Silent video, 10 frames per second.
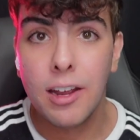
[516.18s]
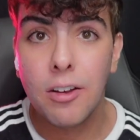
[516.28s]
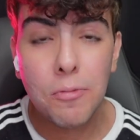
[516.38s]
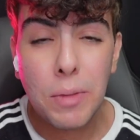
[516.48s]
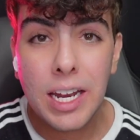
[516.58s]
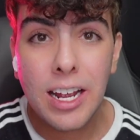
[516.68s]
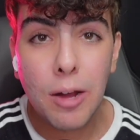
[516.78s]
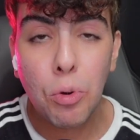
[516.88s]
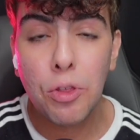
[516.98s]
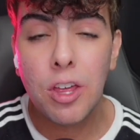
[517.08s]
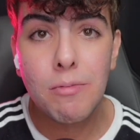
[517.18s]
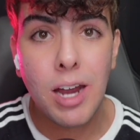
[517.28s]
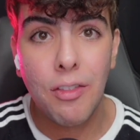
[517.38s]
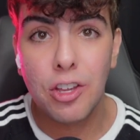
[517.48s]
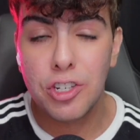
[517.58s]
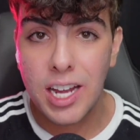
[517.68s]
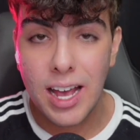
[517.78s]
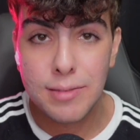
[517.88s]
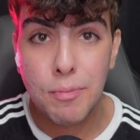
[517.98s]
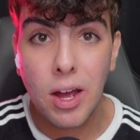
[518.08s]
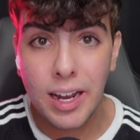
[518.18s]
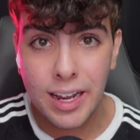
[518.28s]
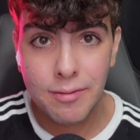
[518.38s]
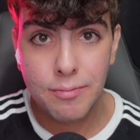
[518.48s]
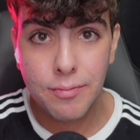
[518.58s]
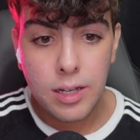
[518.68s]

on meeting up with him now that she has money?